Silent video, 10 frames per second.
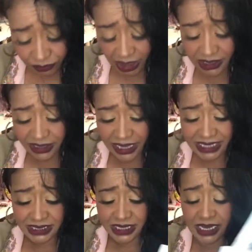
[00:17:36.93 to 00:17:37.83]
And the
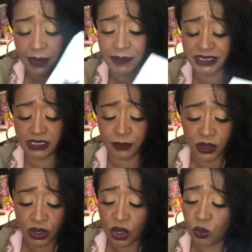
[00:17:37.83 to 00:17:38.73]
last thing I picked up
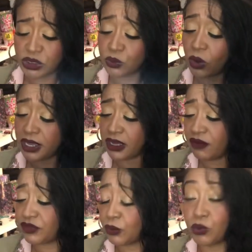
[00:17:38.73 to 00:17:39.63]
was one
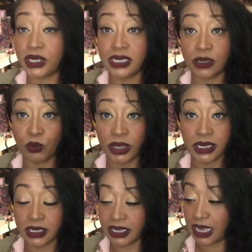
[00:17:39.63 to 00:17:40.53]
of the wood wick
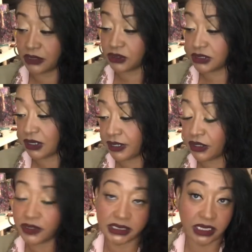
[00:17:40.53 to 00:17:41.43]
candles. Now I
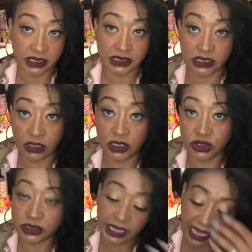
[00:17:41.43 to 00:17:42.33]
know they sell these at Dollar
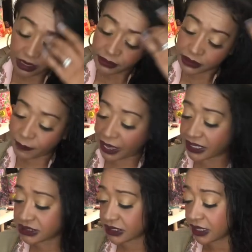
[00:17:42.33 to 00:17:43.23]
Tree. They had them in the
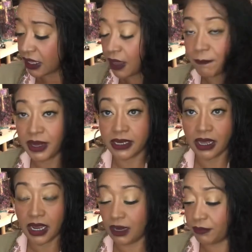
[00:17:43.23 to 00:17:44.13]
past,
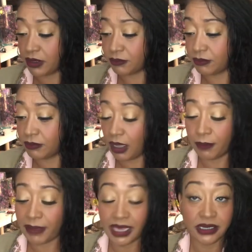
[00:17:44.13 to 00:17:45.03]
but um,
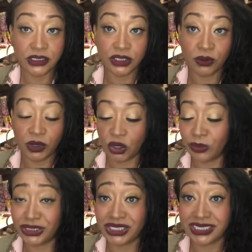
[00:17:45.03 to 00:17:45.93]
Amanda took one
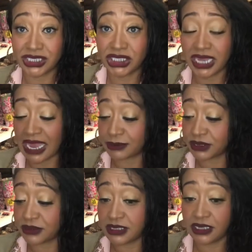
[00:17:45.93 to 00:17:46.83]
home, and she said she
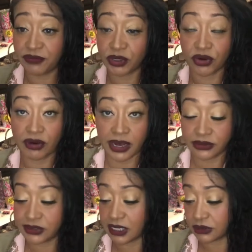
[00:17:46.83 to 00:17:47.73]
absolutely loved the
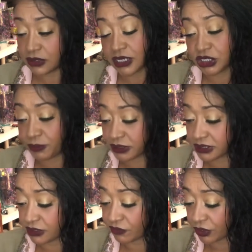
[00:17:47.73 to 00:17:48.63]
crackle sound. So I actually picked
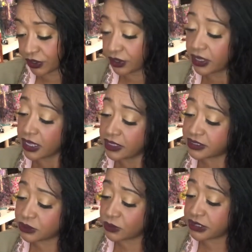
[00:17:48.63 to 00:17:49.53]
this up for her.
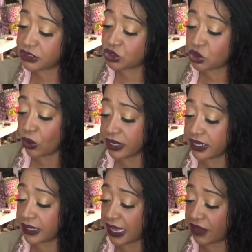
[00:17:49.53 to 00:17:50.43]
This one is Joy
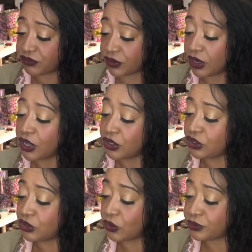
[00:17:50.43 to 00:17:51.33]
and Laughter,
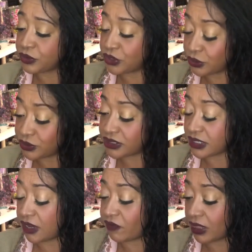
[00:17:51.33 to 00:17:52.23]
no notes
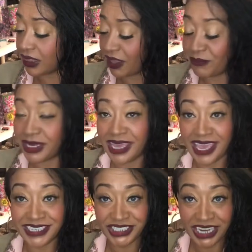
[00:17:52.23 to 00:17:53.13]
of a lemon
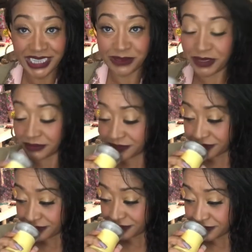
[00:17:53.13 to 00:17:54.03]
and jasmine.
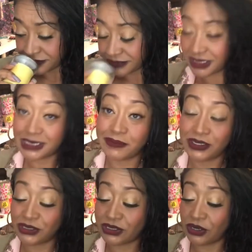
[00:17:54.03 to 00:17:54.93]
It
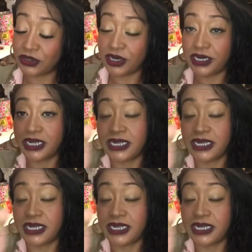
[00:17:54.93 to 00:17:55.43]
smells so good, and